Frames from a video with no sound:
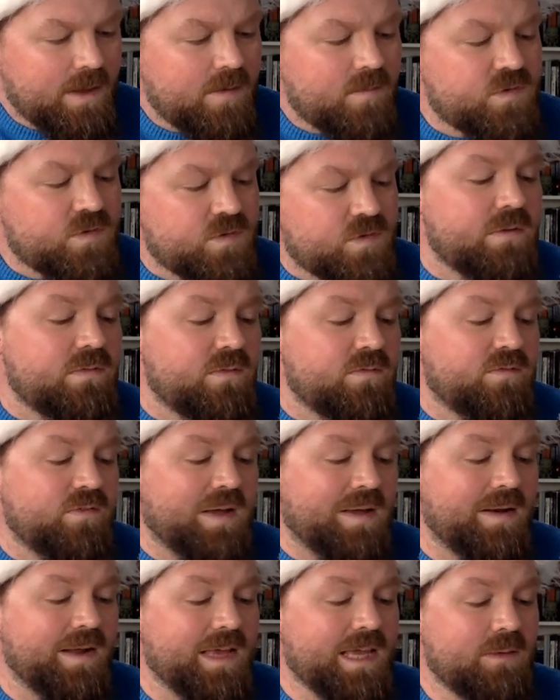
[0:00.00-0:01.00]
Donovan
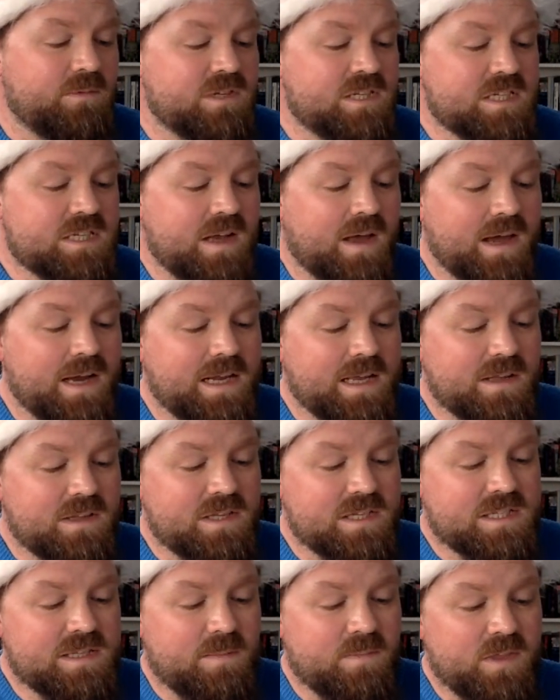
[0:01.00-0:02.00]
felt like he was sliding
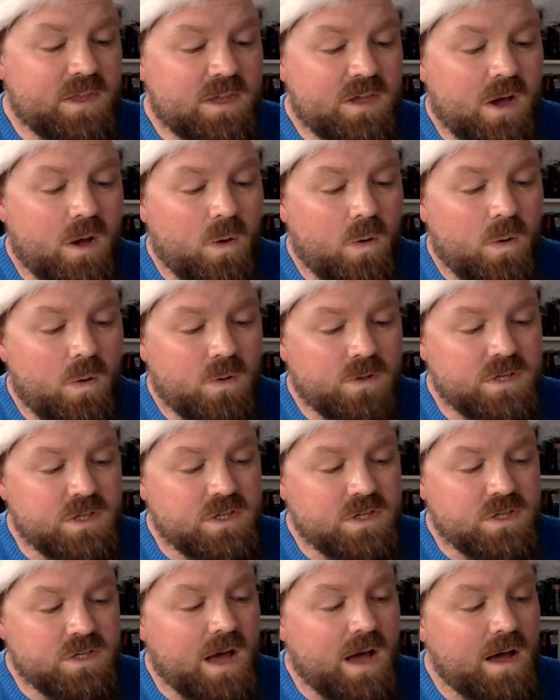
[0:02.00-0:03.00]
into something cold and
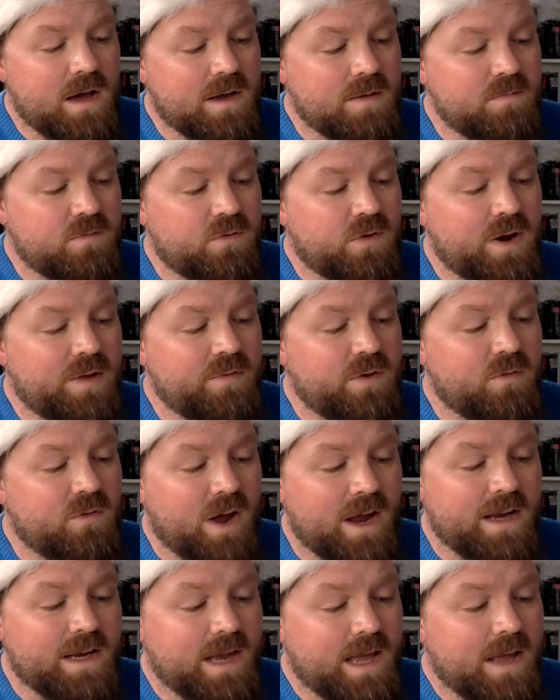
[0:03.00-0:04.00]
dark and forever
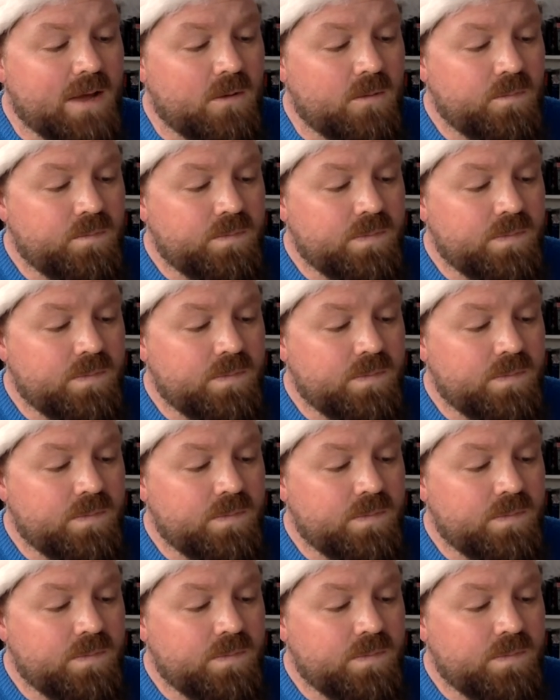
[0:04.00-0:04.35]
right now.